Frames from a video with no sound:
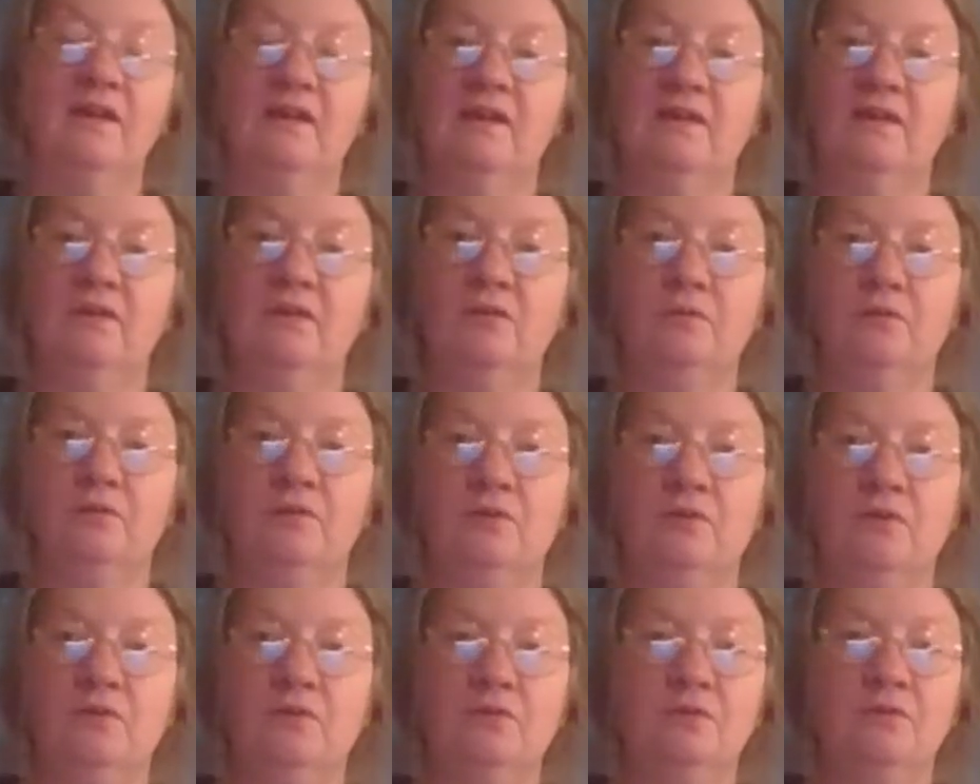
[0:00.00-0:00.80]
I don't
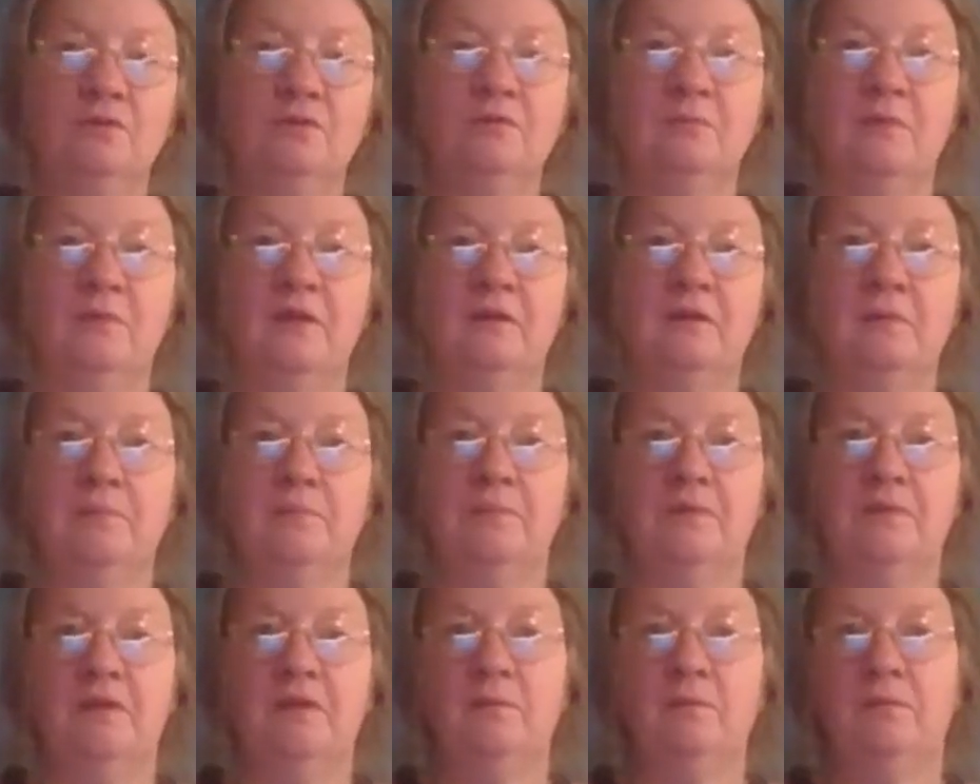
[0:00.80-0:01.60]
know so many
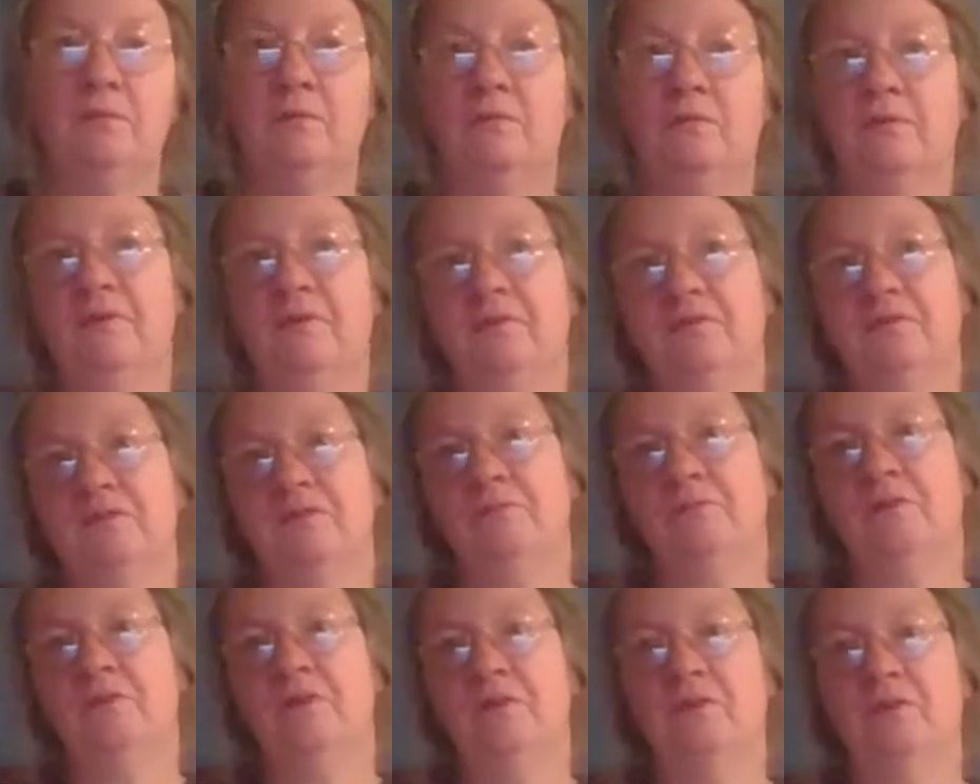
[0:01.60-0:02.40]
people. There was
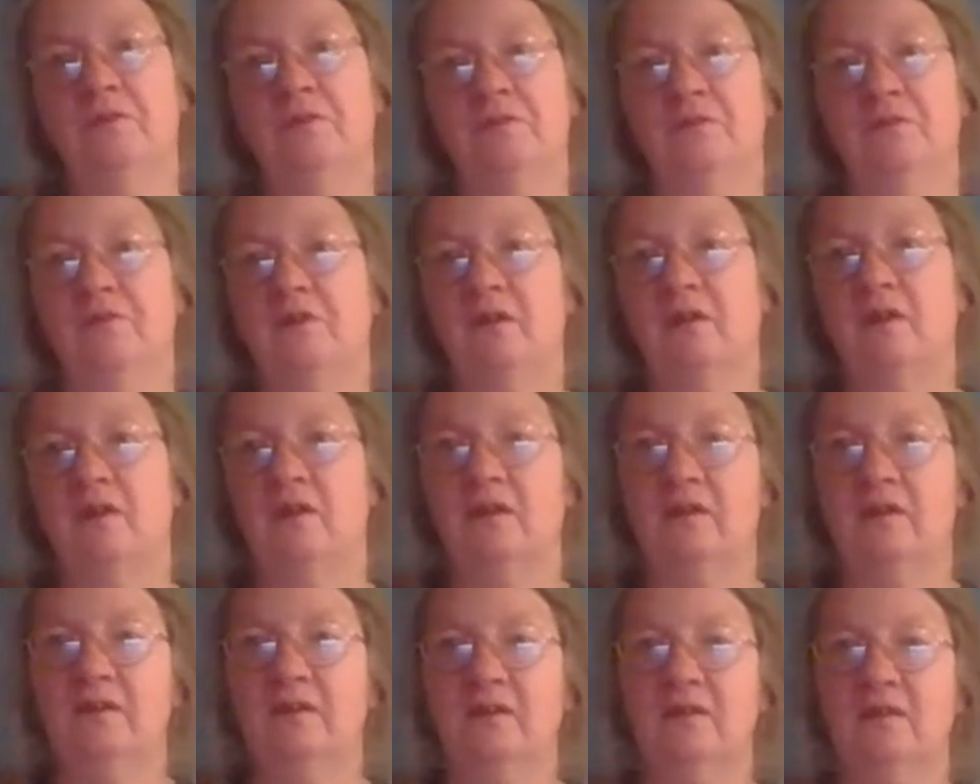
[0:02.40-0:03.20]
100
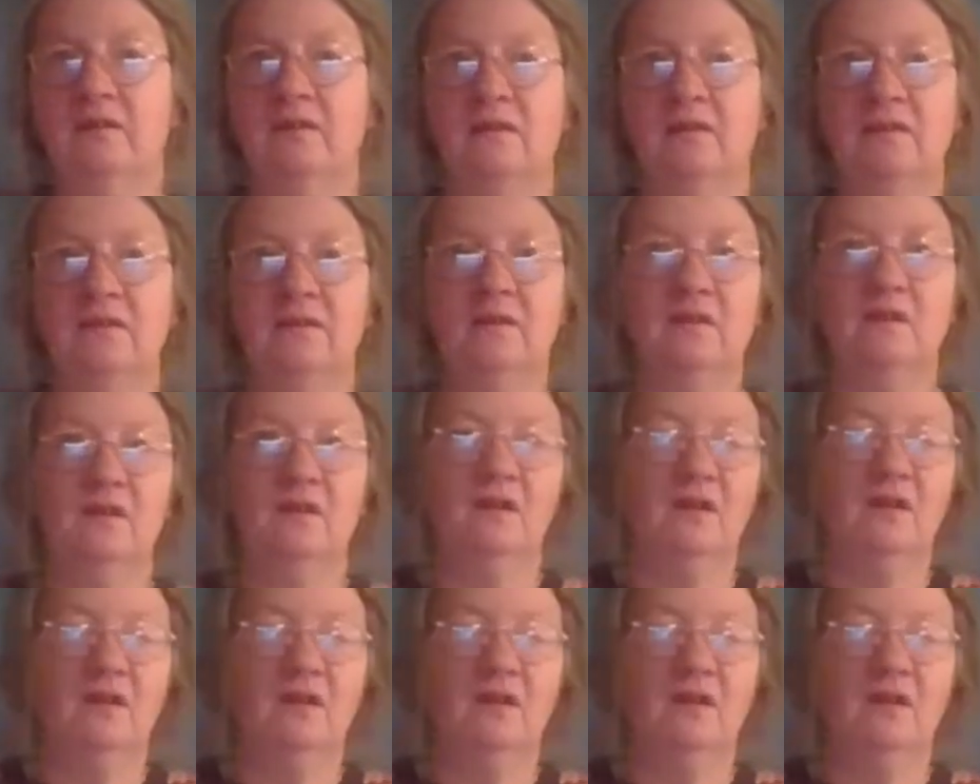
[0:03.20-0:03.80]
card in it.